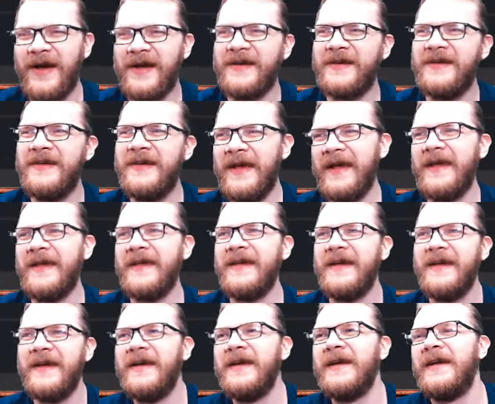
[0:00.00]
bad day
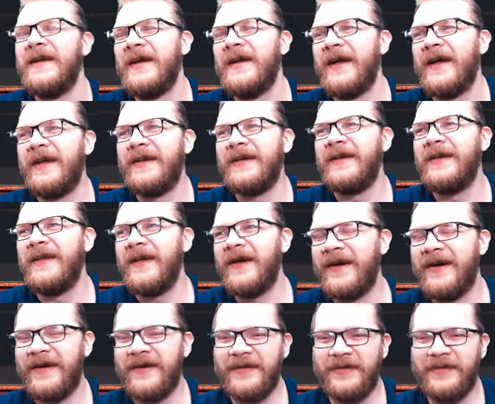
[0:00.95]
and
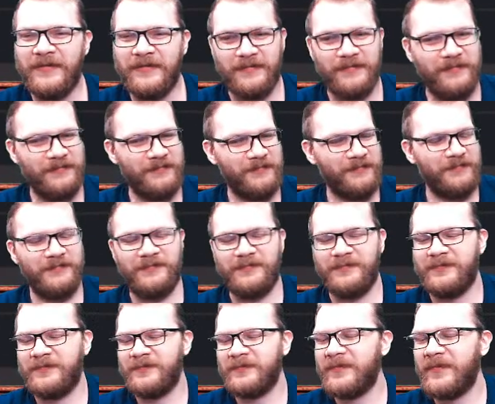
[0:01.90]
uh,
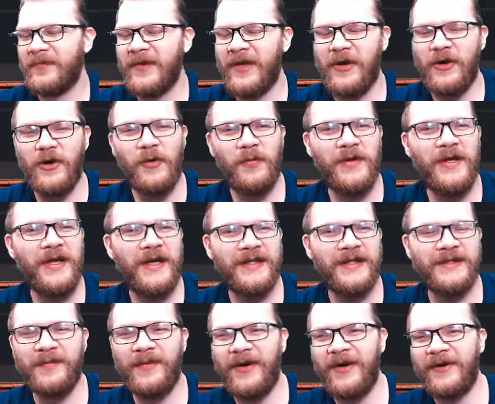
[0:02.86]
hope he
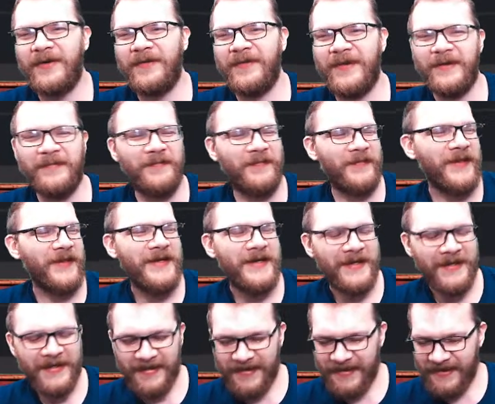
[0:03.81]
has more of them
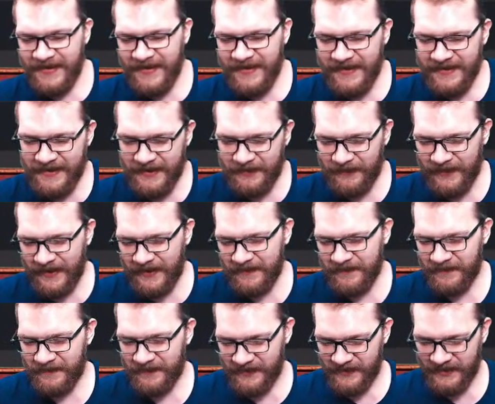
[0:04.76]
either
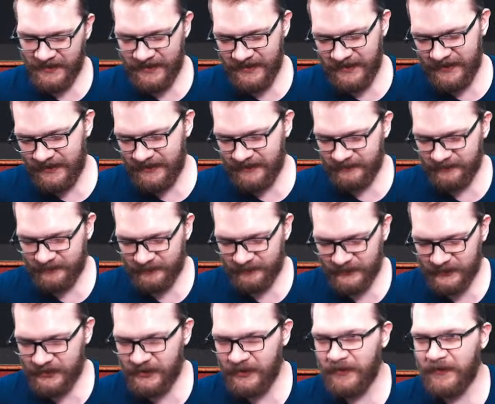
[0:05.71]
way uh,
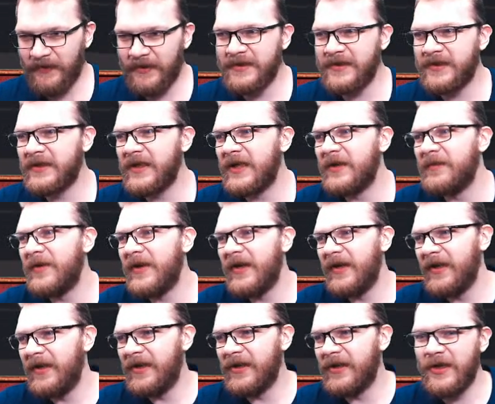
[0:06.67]
so this is going to be
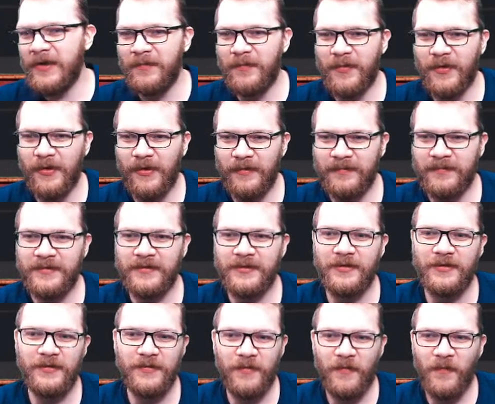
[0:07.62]
a little
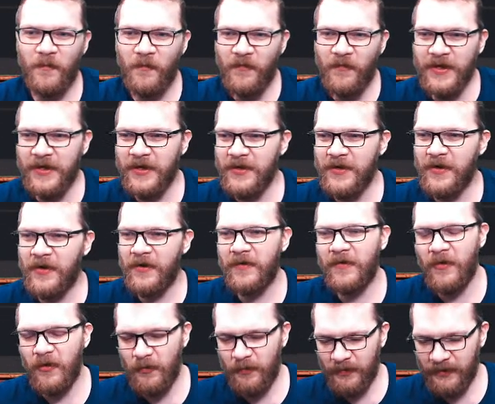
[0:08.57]
impromptu video
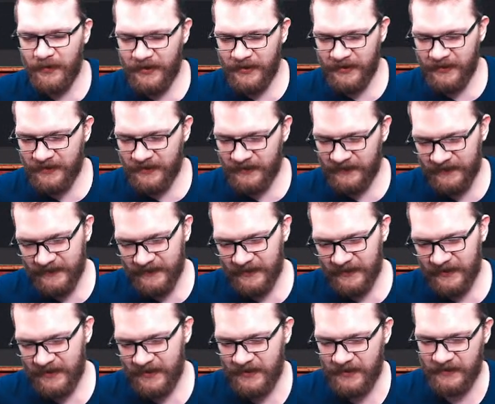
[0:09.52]
opening
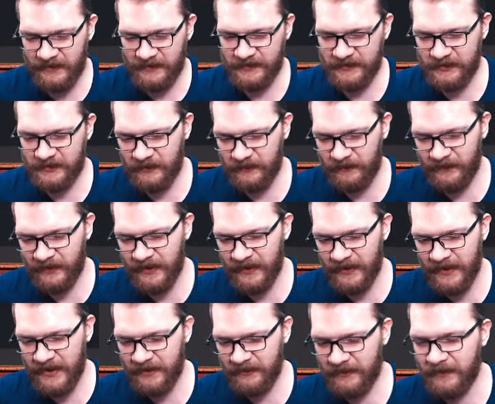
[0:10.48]
here so we're
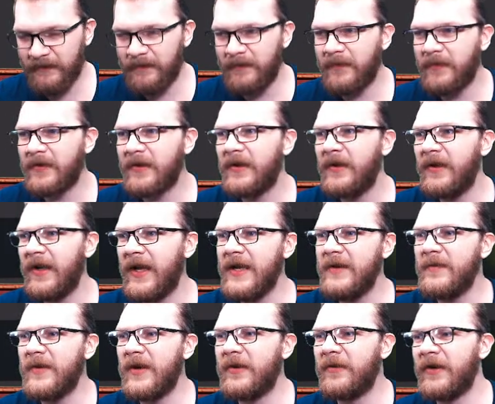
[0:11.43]
gonna have to
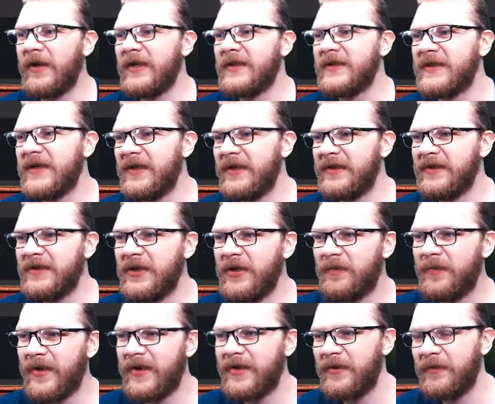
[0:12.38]
claim our eternity
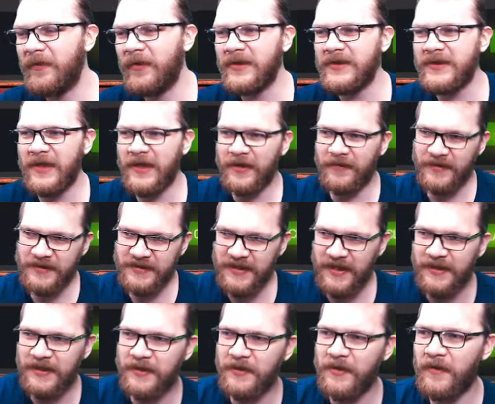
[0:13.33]
of pain rewards i have
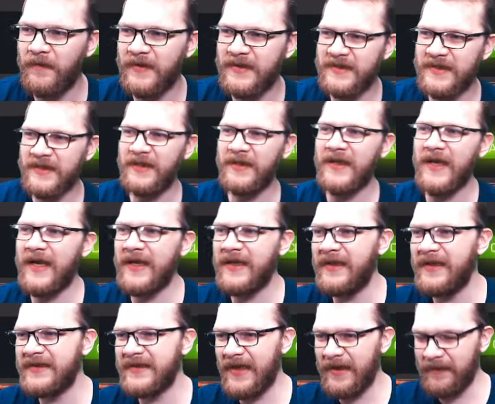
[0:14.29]
decided to go with skill
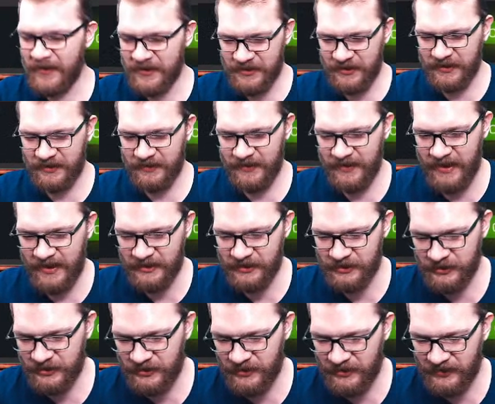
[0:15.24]
catalyst i'm actually
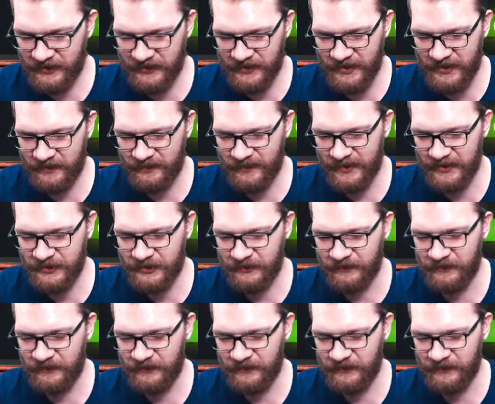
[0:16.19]
not sure how much